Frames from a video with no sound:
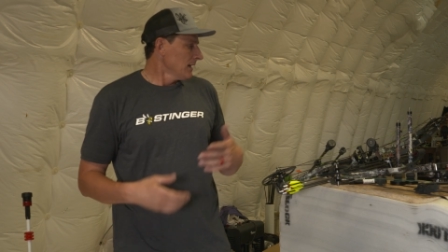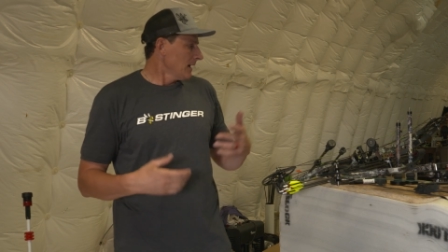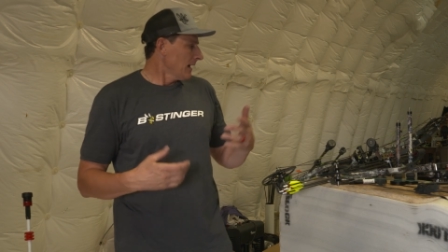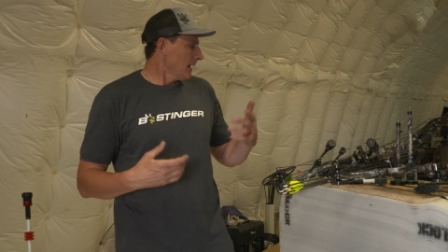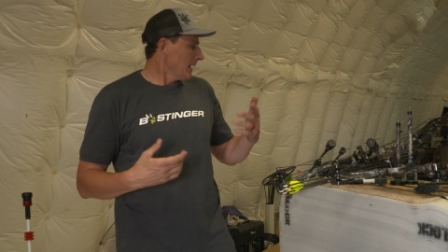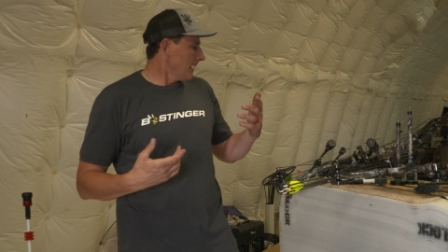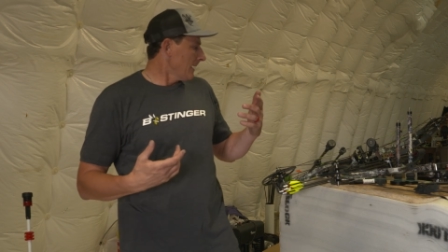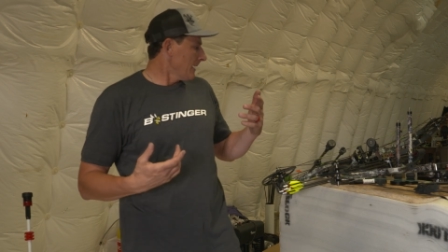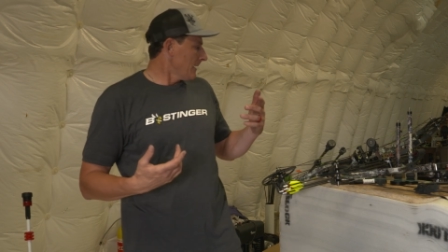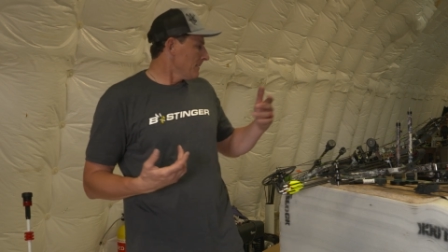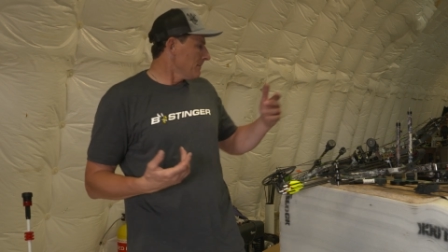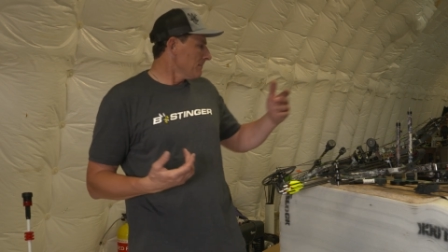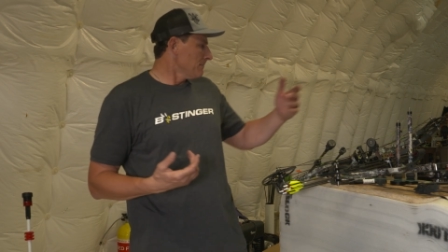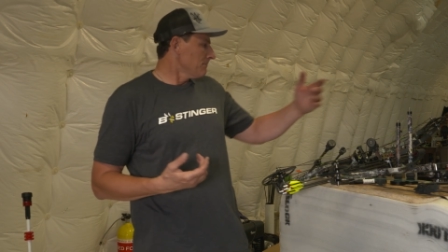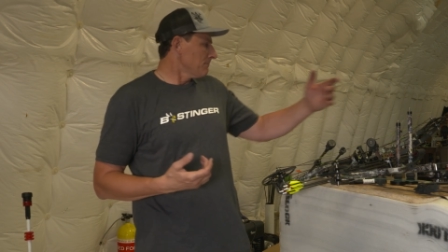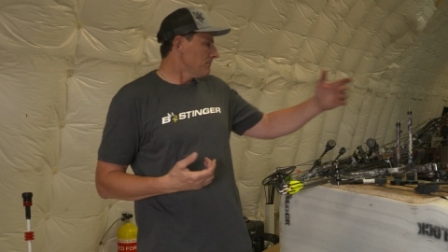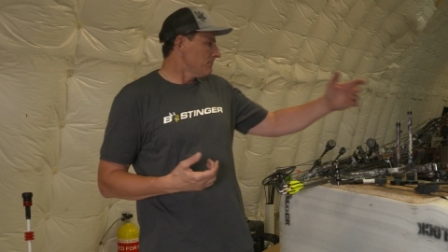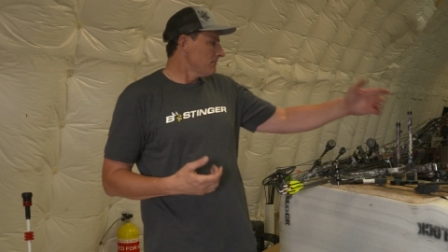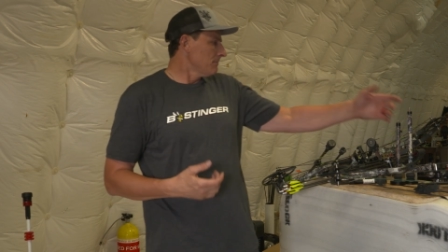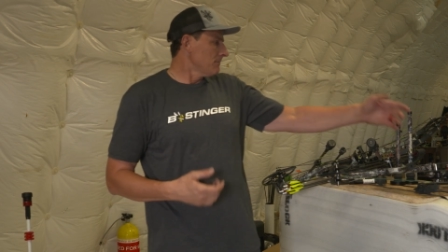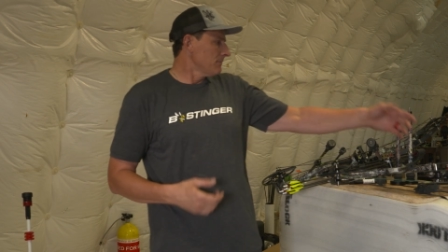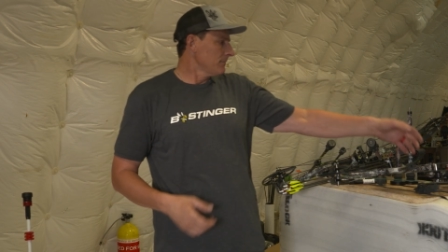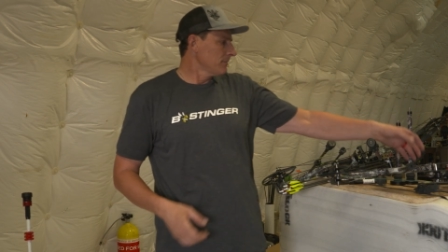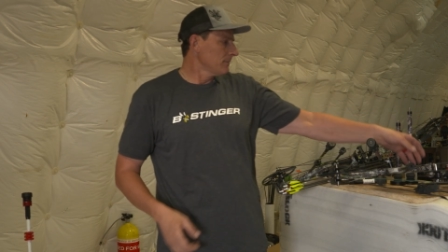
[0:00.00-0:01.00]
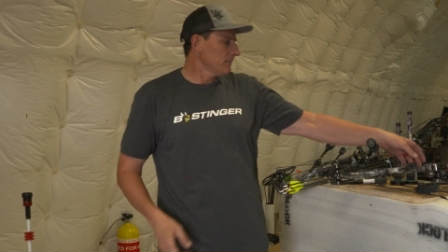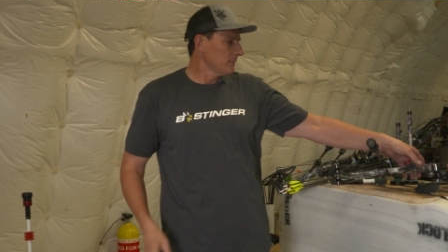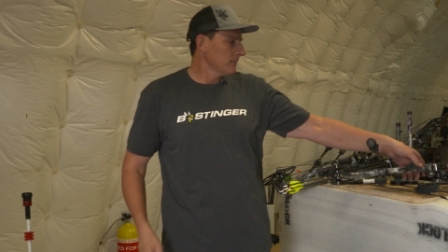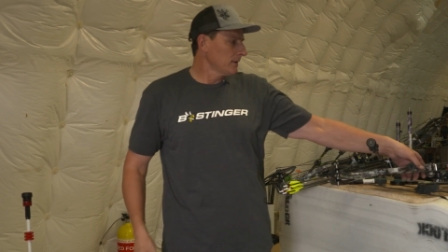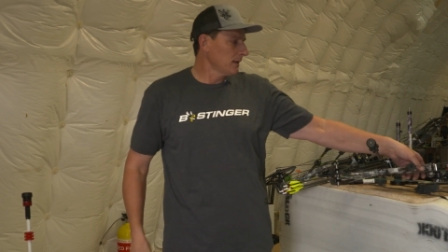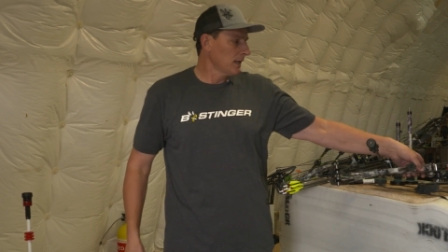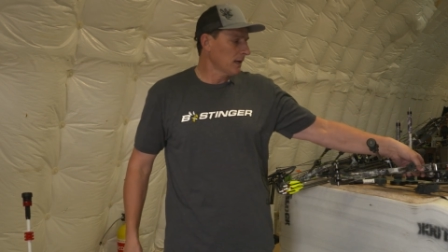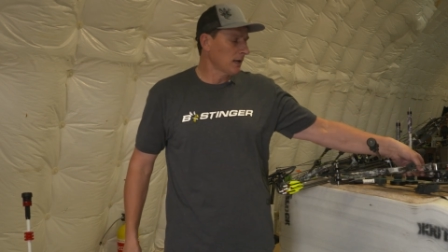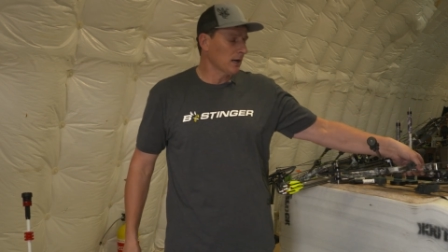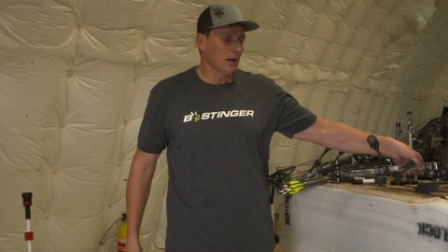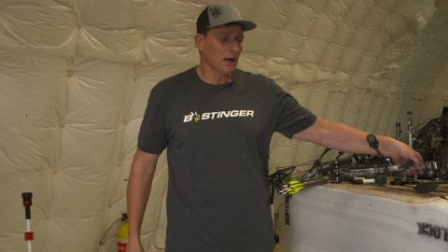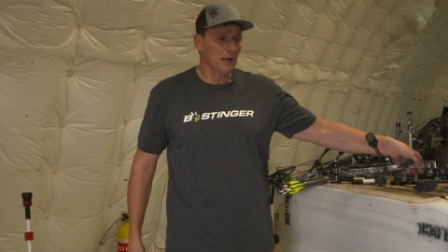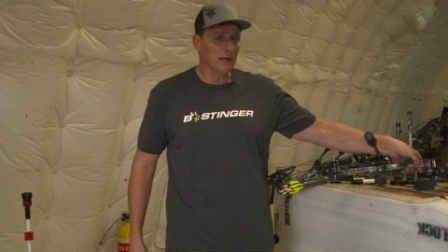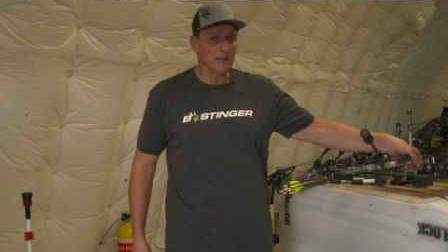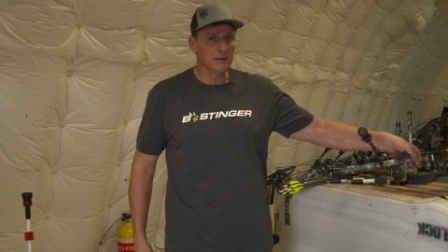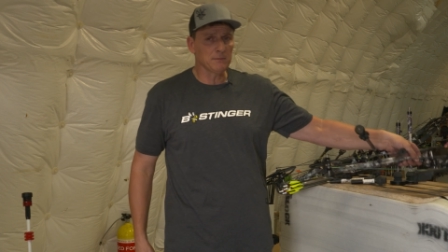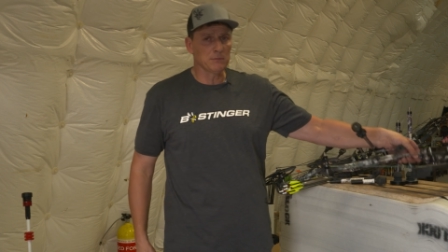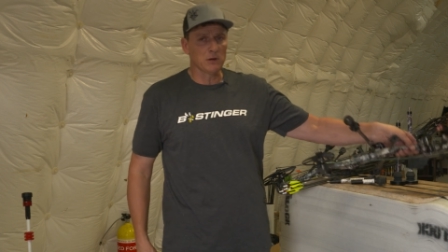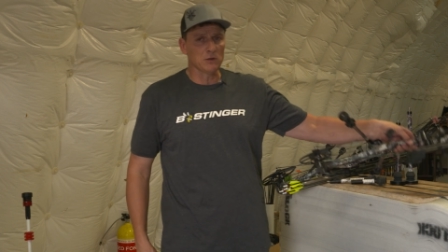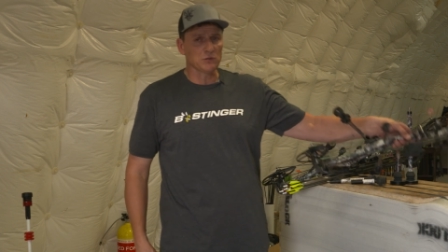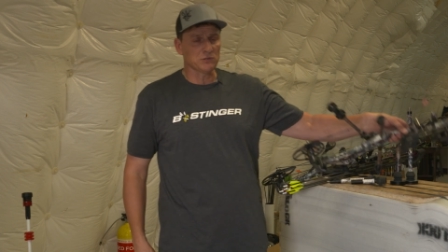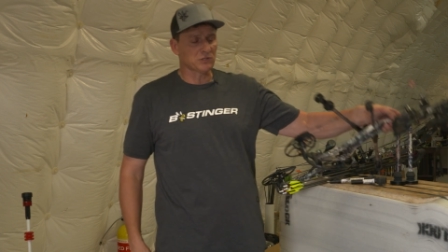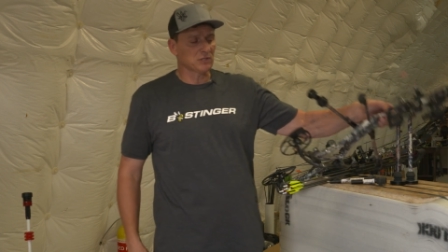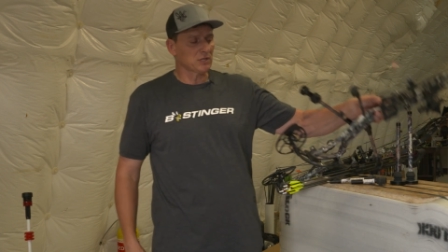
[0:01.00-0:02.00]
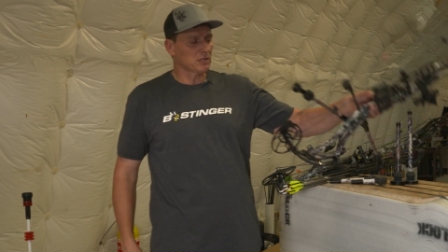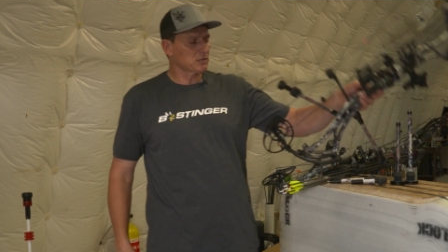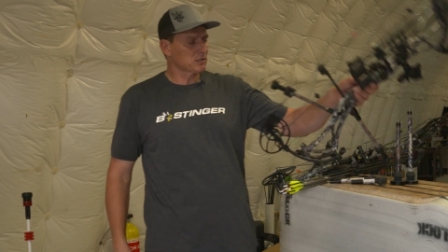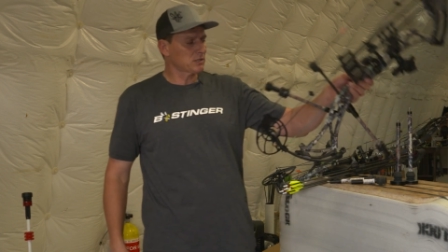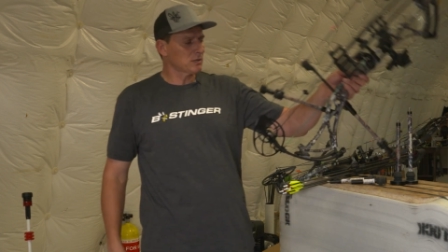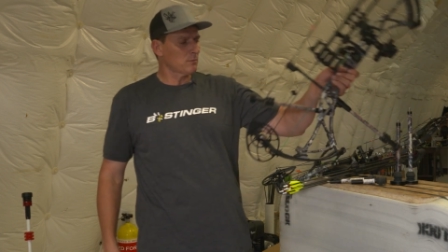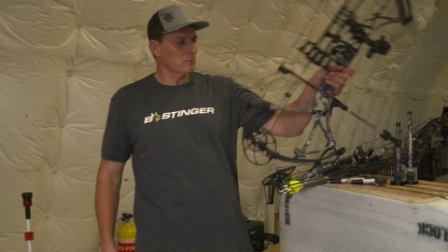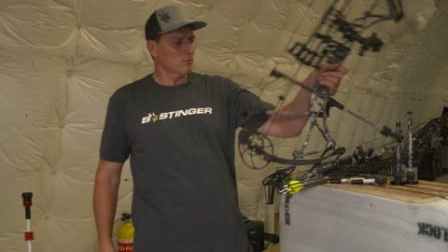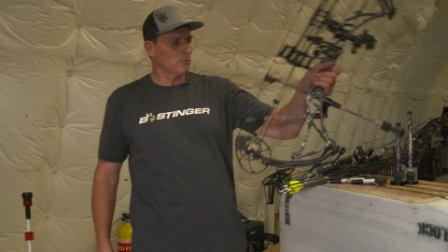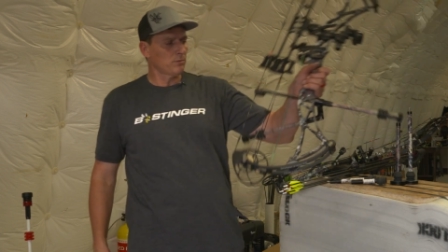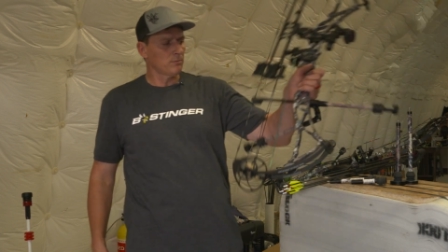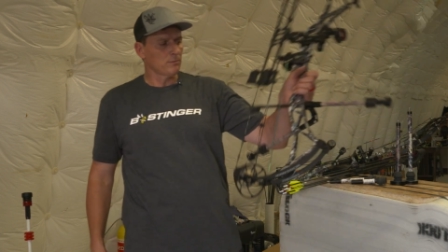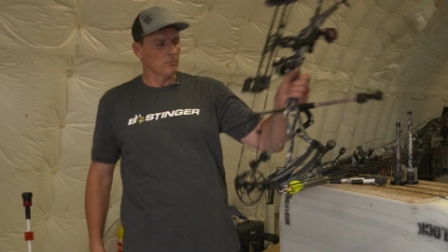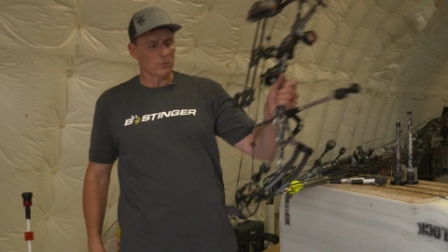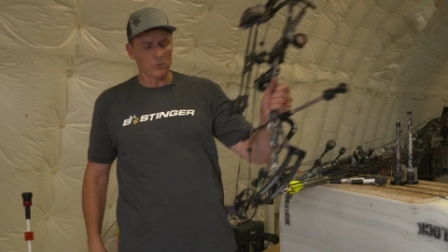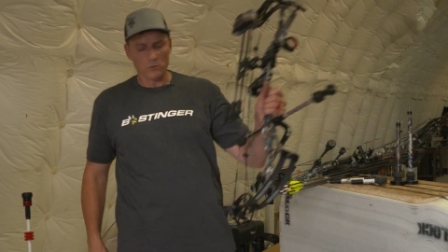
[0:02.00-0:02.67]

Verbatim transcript: Um, in a hunting bow system,